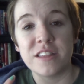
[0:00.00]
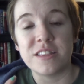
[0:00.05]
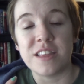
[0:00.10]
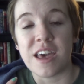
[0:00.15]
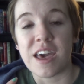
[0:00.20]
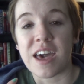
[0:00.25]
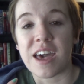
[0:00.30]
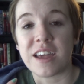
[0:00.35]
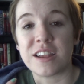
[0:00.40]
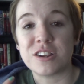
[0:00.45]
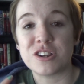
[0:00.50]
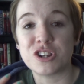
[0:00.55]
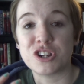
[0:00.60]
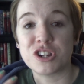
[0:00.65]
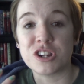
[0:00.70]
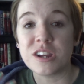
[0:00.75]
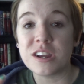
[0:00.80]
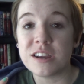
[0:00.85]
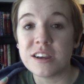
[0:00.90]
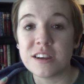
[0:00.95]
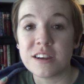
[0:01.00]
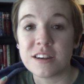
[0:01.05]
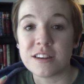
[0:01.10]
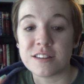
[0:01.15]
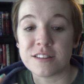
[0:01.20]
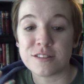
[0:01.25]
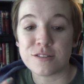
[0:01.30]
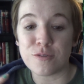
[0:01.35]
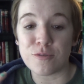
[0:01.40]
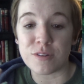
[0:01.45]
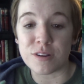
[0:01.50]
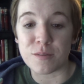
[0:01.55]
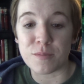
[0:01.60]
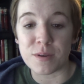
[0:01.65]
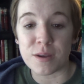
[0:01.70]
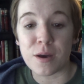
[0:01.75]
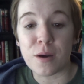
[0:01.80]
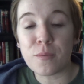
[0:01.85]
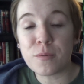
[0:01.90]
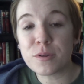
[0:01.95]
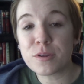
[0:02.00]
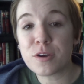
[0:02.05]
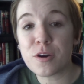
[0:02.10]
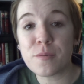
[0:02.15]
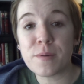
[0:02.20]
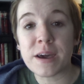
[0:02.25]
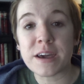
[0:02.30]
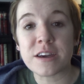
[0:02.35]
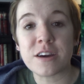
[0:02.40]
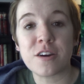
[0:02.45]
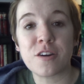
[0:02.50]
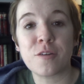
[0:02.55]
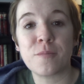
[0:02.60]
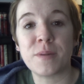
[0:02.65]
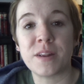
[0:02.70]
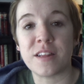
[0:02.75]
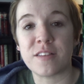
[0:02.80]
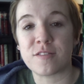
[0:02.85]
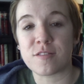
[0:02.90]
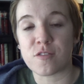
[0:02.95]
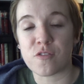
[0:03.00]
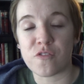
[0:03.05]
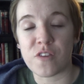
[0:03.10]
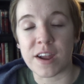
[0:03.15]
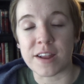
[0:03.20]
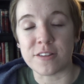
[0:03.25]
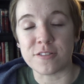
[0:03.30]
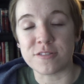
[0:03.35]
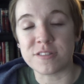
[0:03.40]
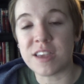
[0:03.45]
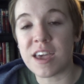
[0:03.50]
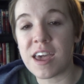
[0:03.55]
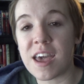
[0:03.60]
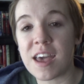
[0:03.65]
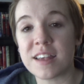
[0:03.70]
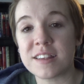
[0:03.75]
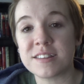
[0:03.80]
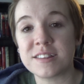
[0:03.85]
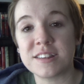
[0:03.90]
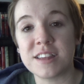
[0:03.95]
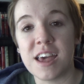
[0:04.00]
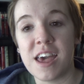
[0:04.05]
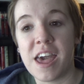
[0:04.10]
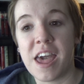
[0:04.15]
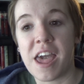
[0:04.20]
that she is going to be able to go back home, and it's her final test.